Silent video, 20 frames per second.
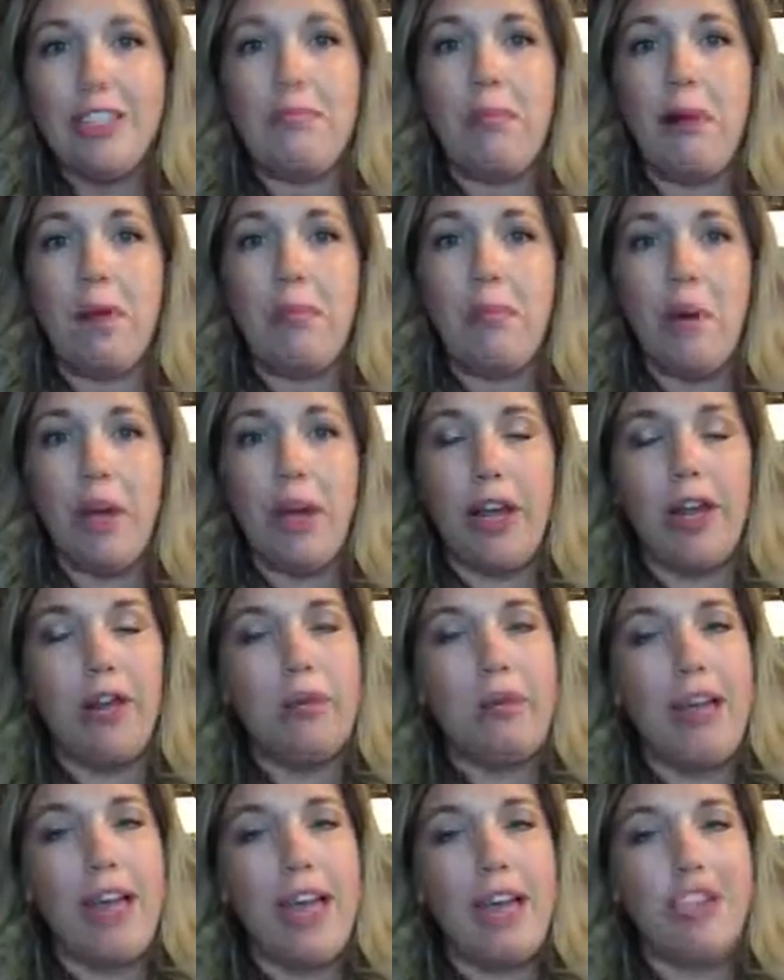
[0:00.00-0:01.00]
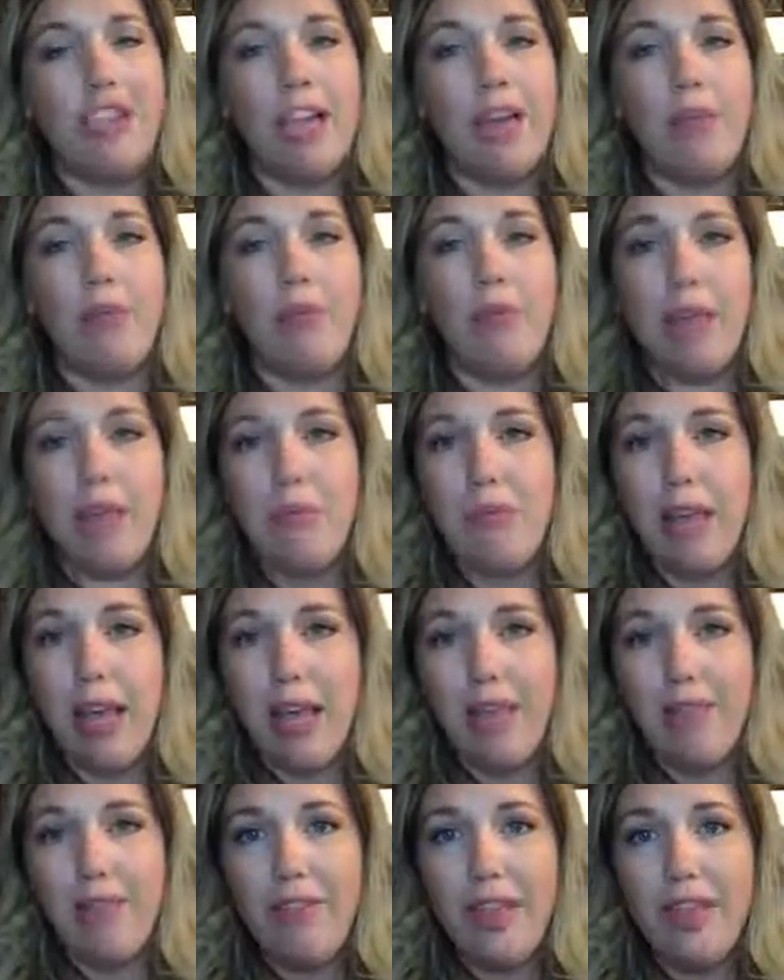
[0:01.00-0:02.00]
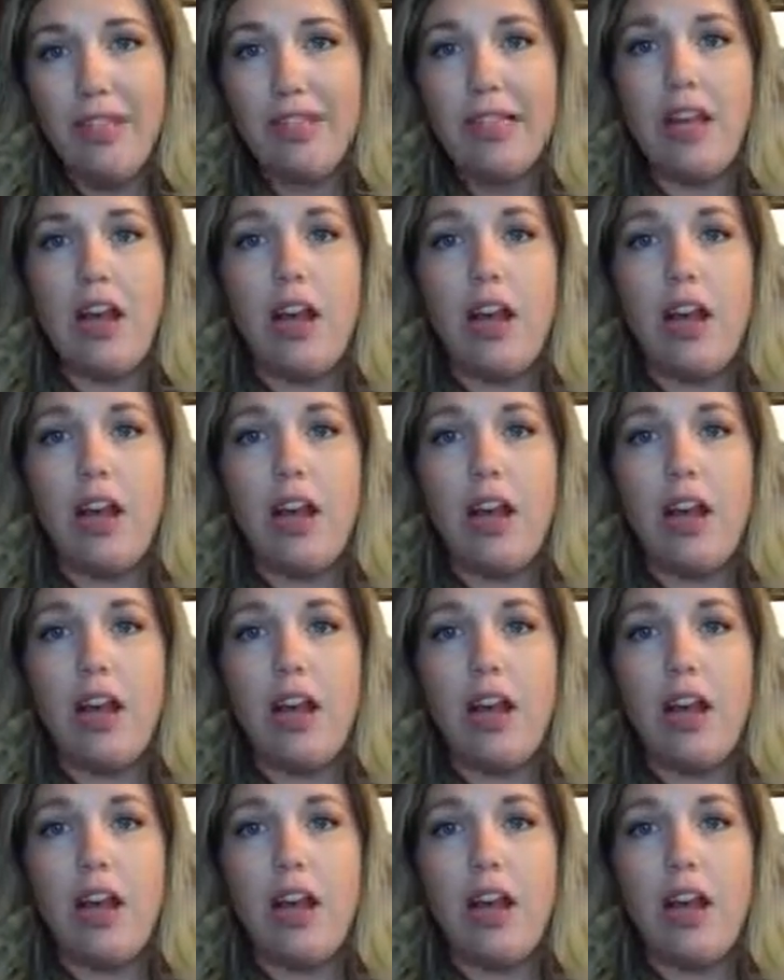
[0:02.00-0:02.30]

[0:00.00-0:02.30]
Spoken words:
Tomorrow morning you'll be catching a replay of this,